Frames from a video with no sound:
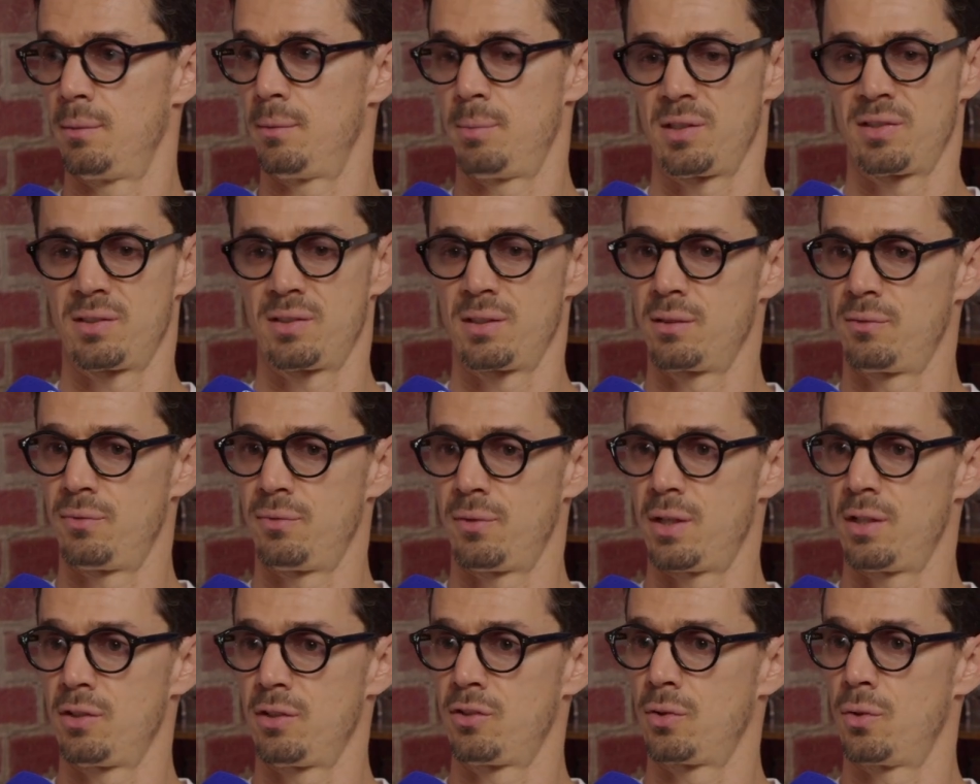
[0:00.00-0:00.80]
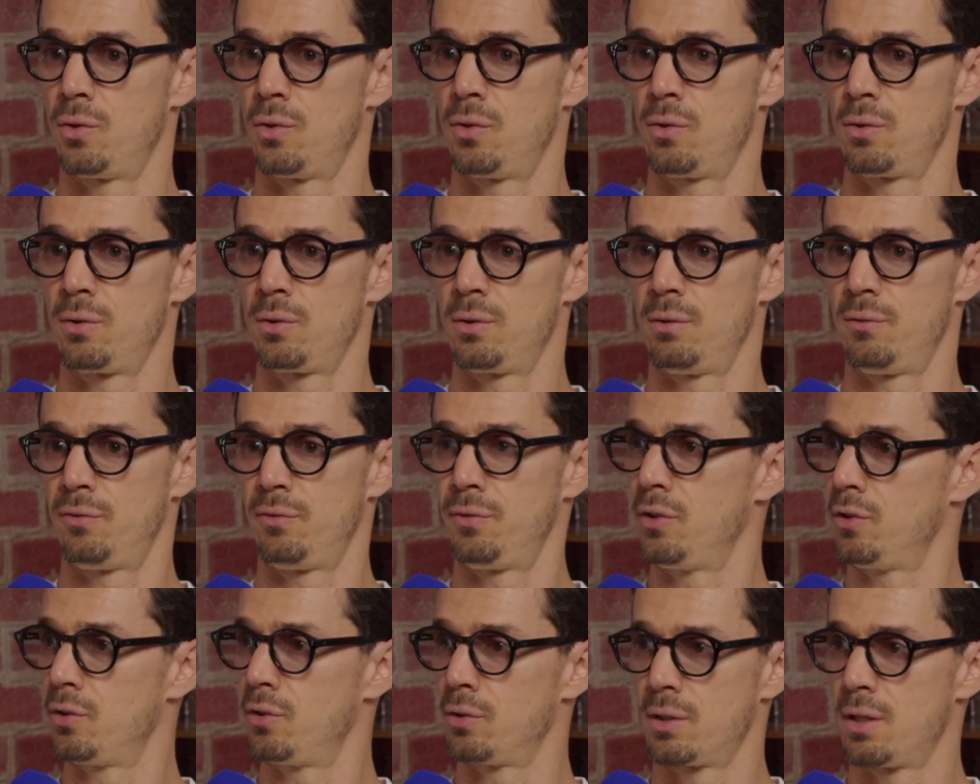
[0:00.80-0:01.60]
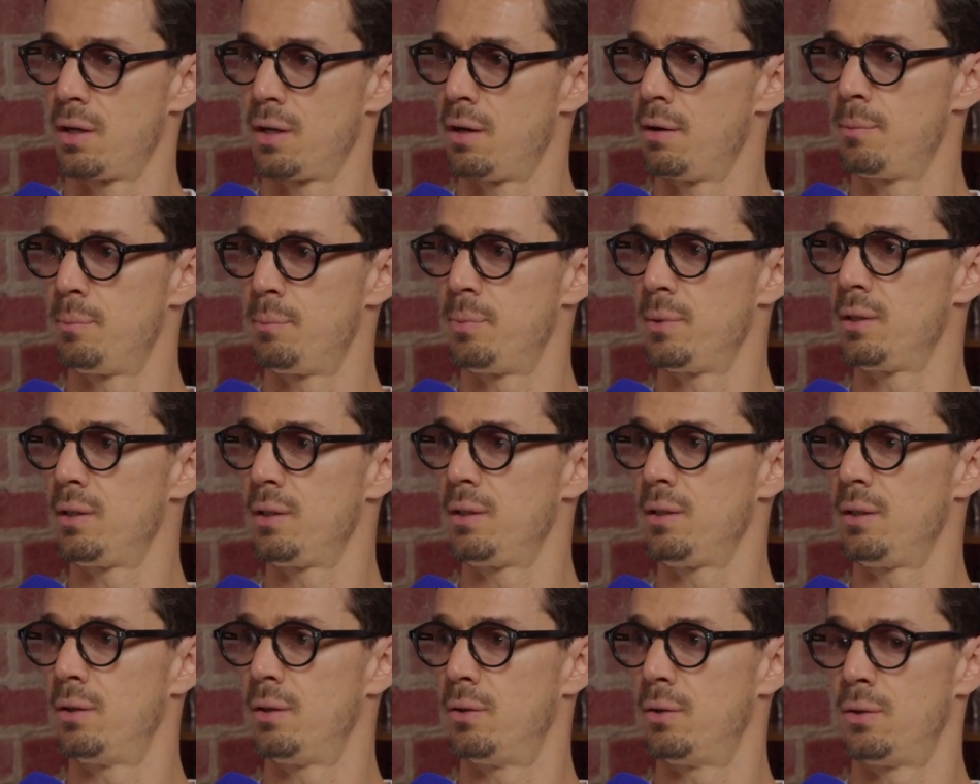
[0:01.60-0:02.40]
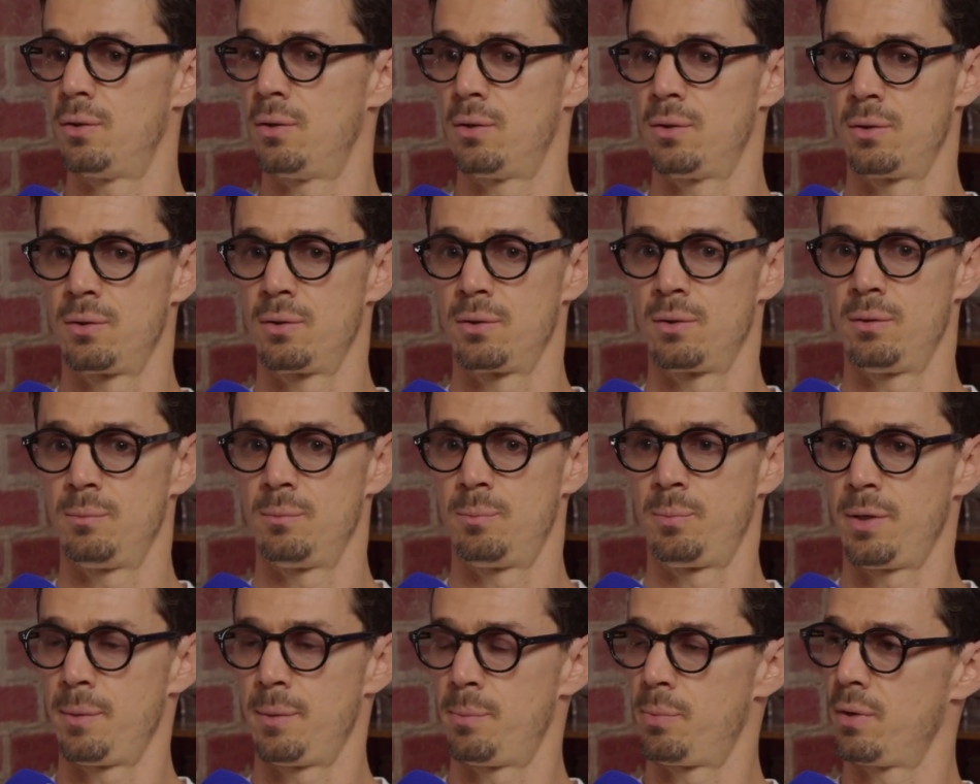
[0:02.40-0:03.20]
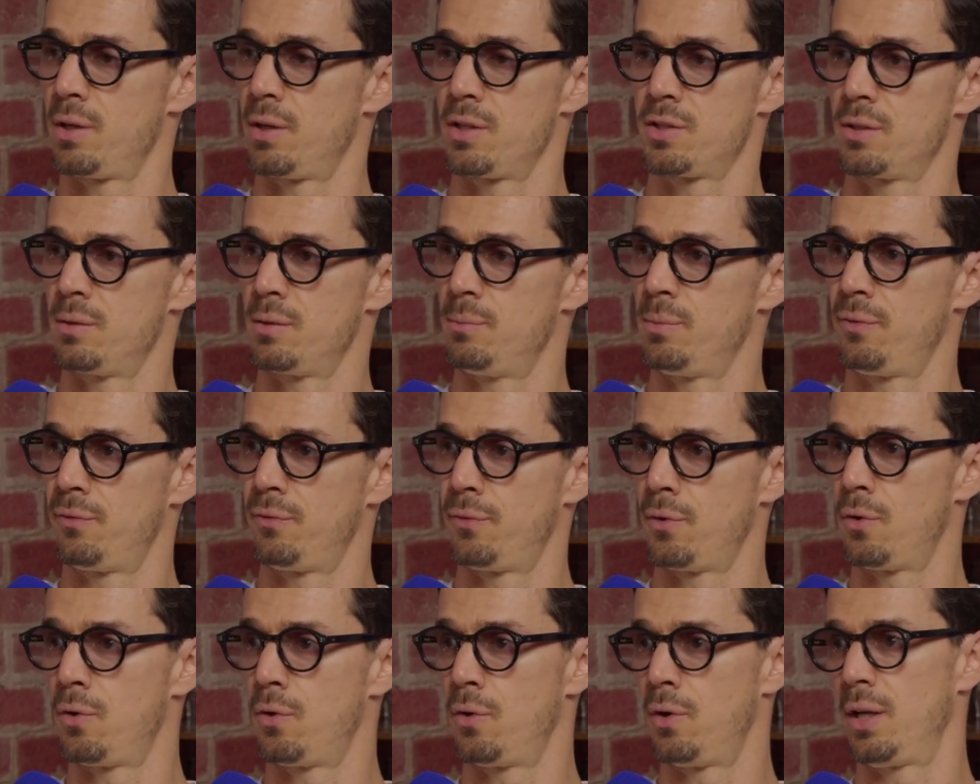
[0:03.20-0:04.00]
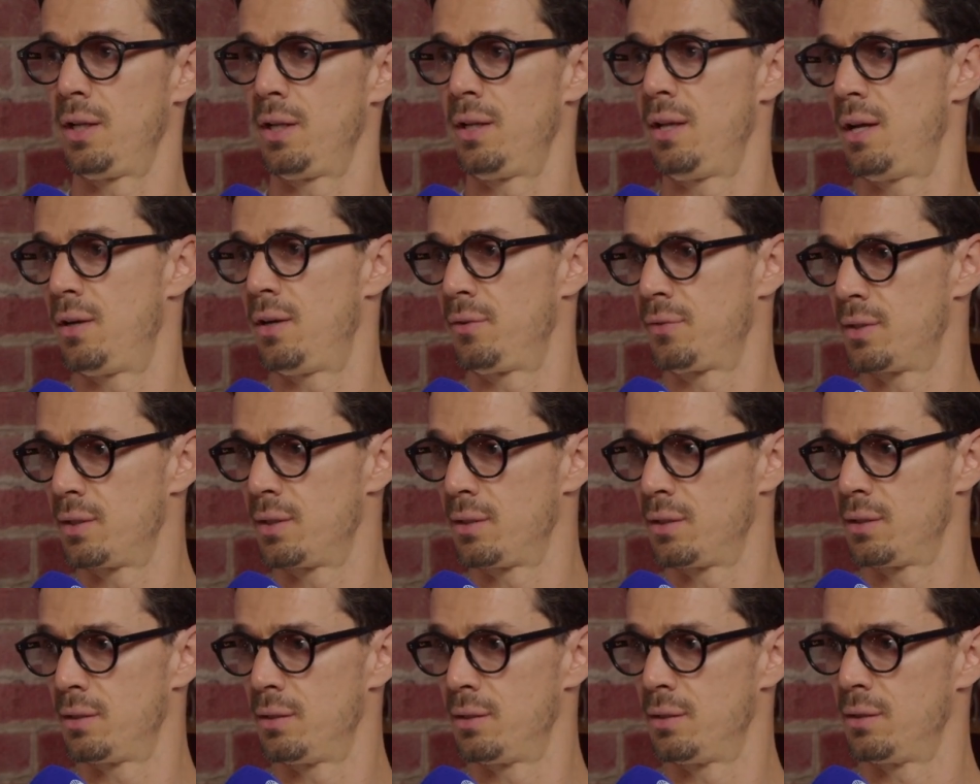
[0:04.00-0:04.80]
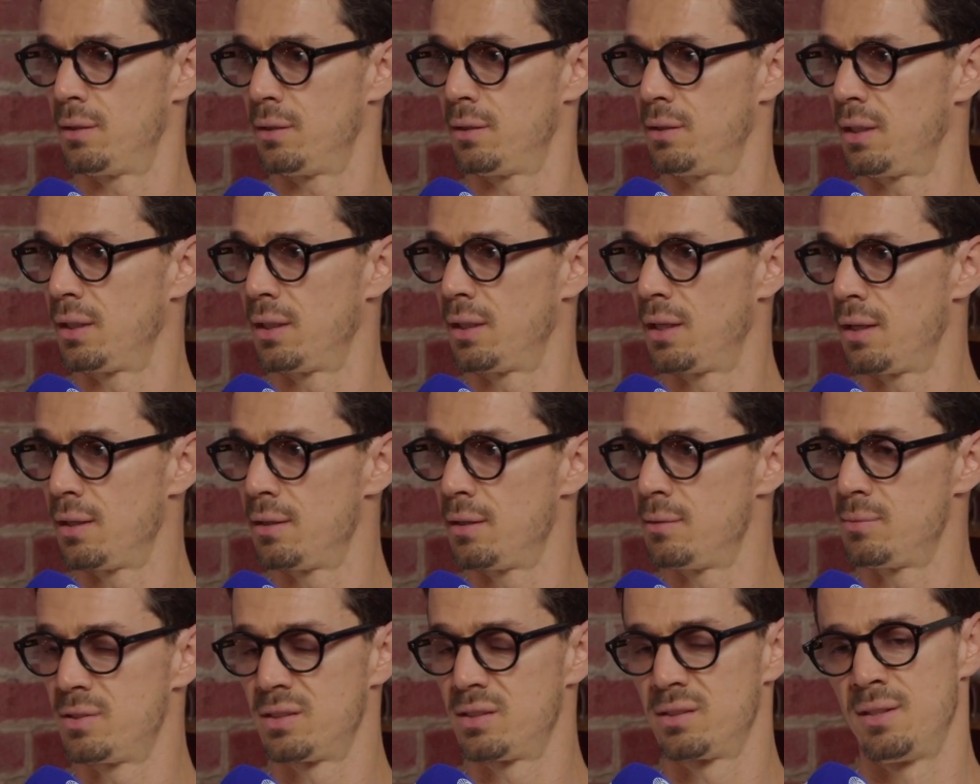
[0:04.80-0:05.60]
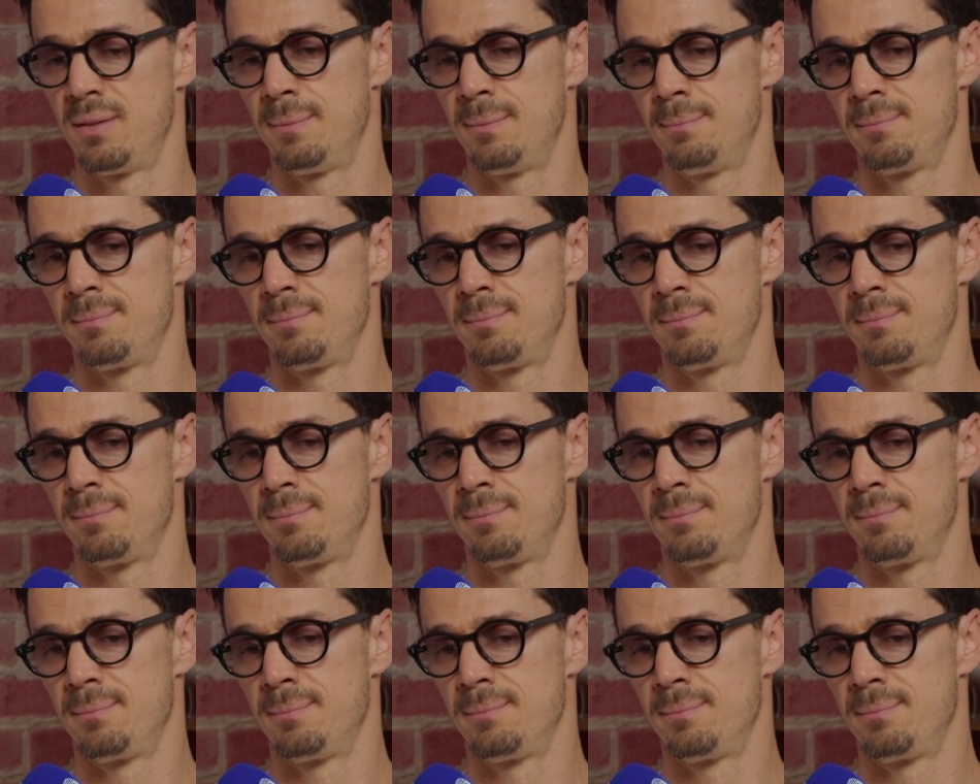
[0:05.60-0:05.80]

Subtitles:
best advice on physiotherapy, on preparation before and after the games.